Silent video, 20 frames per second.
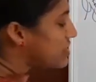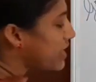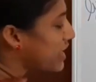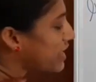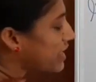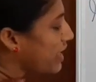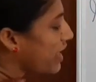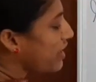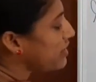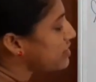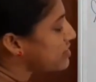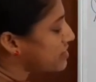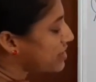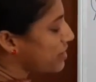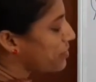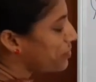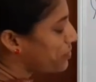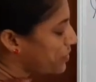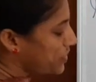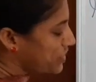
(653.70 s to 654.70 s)
second
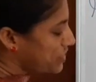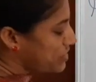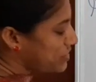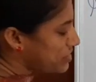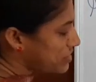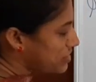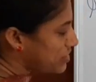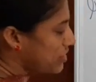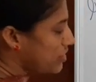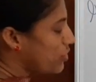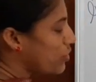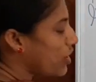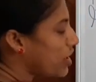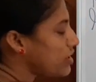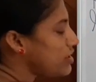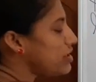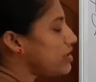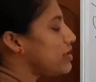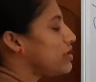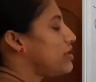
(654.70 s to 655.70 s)
step is
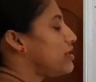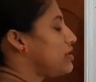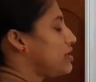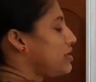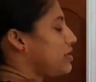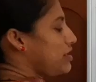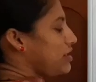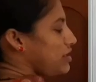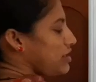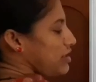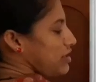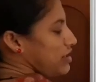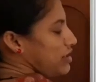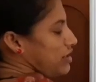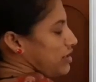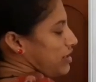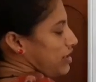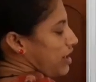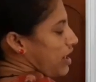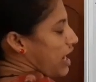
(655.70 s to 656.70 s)
what?
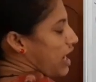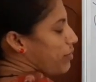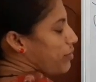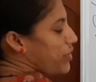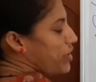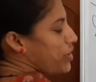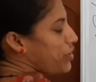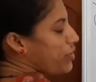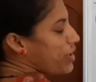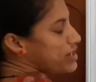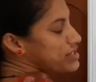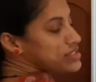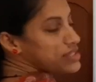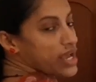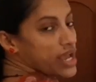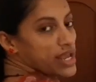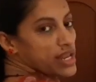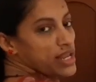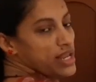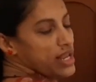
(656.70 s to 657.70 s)
Amino
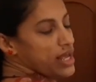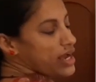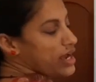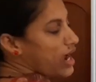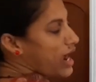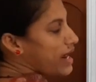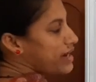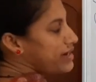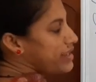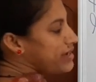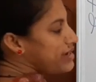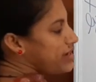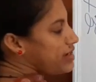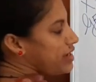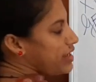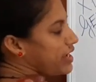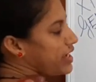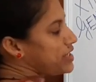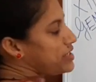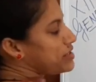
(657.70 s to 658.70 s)
acyl
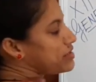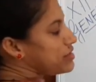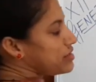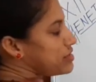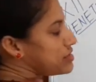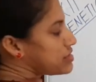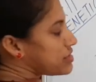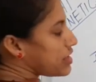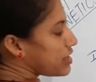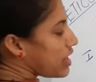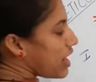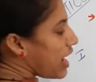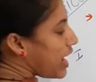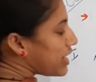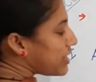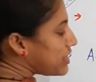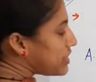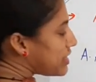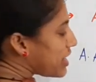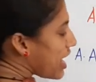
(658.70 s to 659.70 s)
adenylate is
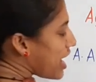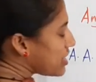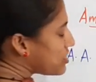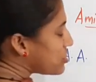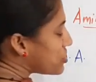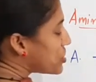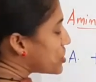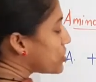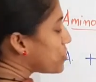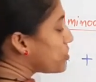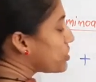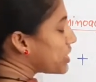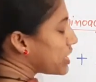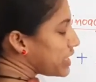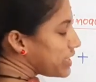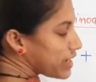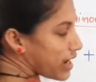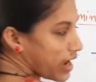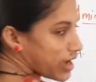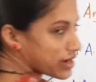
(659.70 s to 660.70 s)
attached to
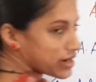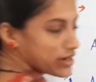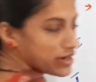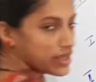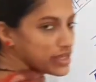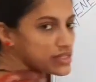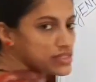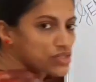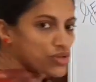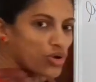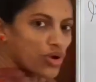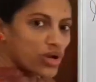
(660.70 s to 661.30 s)
tRNA. It's